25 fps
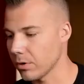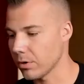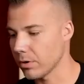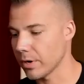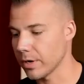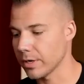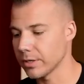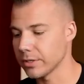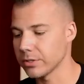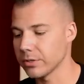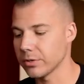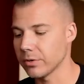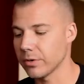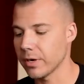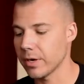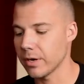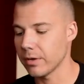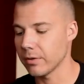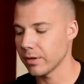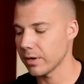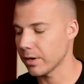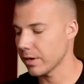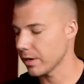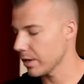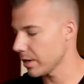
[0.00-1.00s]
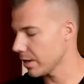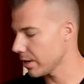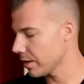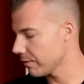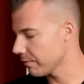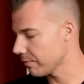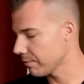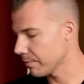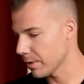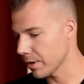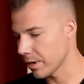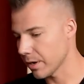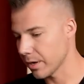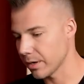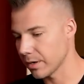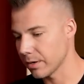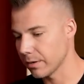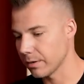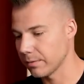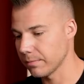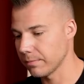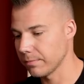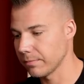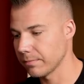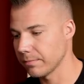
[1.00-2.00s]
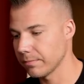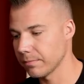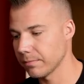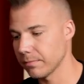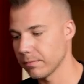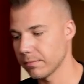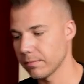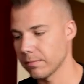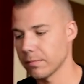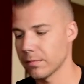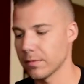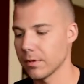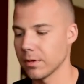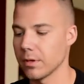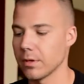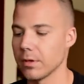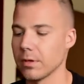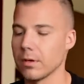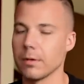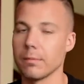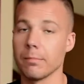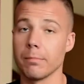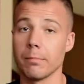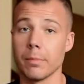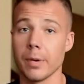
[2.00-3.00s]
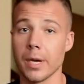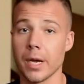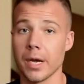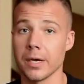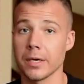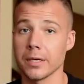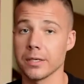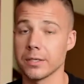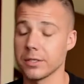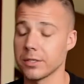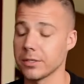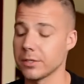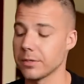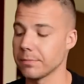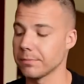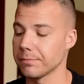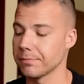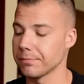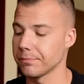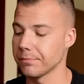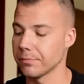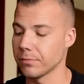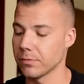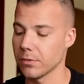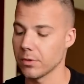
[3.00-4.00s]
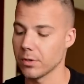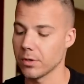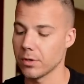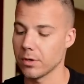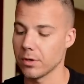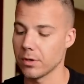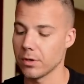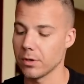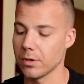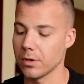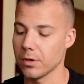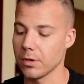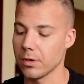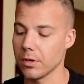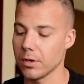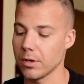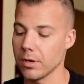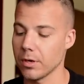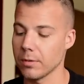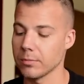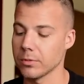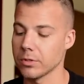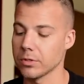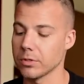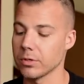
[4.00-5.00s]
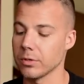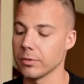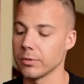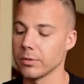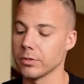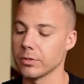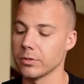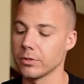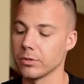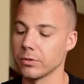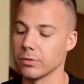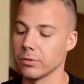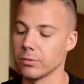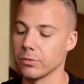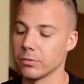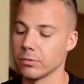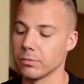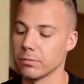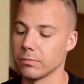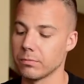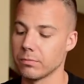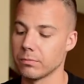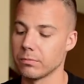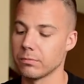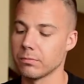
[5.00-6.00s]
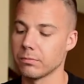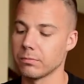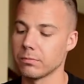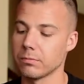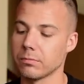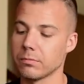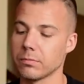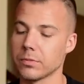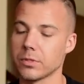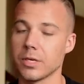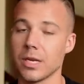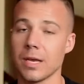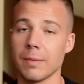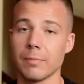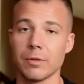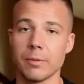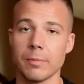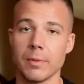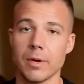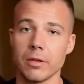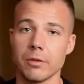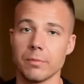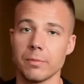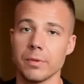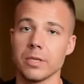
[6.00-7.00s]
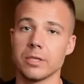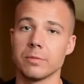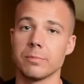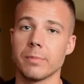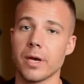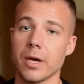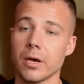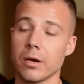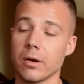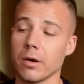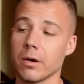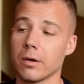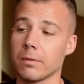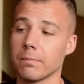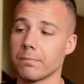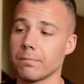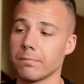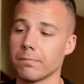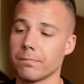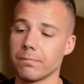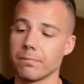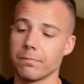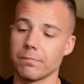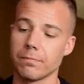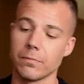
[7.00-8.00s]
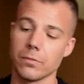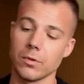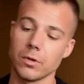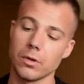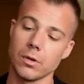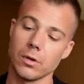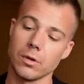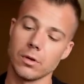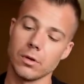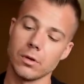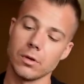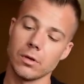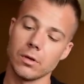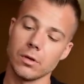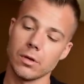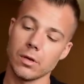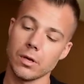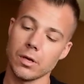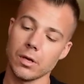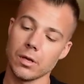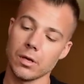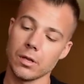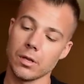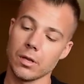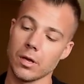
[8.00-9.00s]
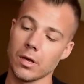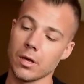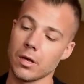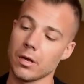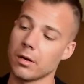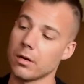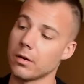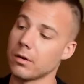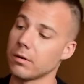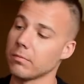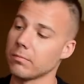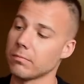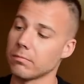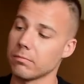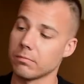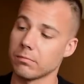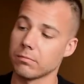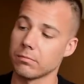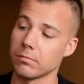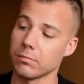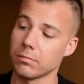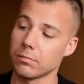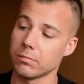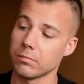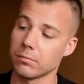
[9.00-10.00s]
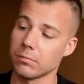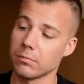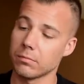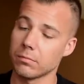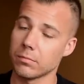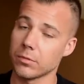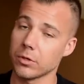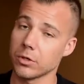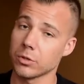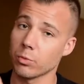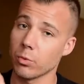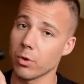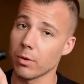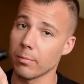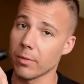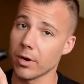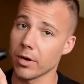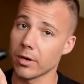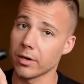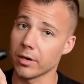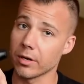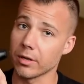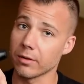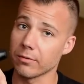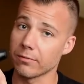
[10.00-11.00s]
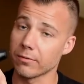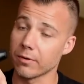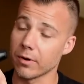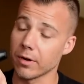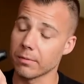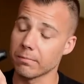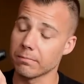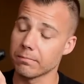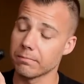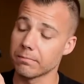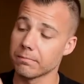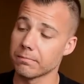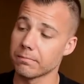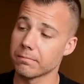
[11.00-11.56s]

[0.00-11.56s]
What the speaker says: All right, so now that I have mine packed, I'm just going to snap the mouthpiece back on. And then there's one button on the front.